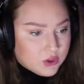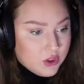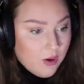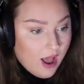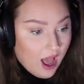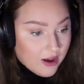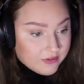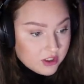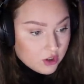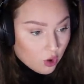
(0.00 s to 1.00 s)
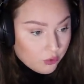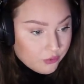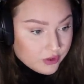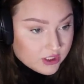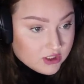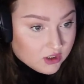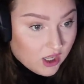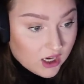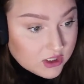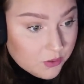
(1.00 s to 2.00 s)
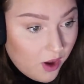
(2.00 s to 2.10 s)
Do you have to go for the deluxe